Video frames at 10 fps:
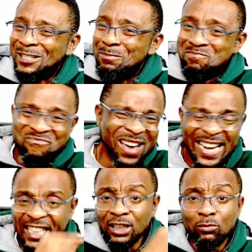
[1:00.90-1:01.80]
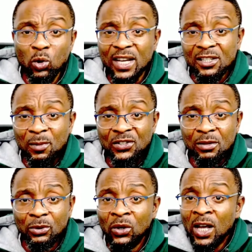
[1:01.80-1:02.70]
many Igbos as
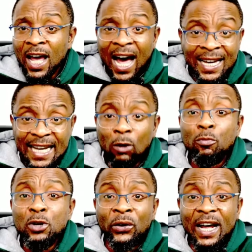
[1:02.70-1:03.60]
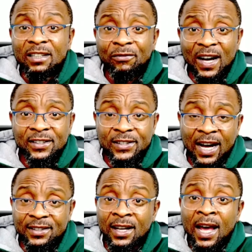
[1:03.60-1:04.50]
possible. And that would be under the fact
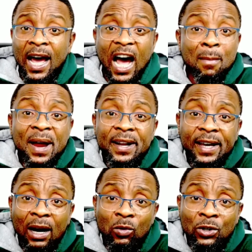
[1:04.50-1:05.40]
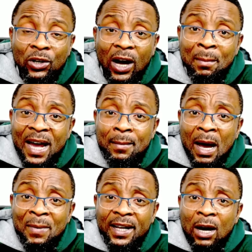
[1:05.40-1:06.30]
that America would know,
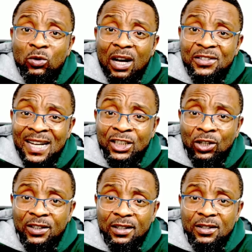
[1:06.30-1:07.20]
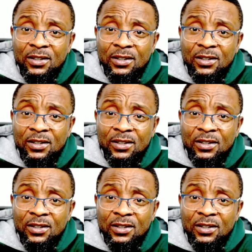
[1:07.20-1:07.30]
America would have sanctioned it.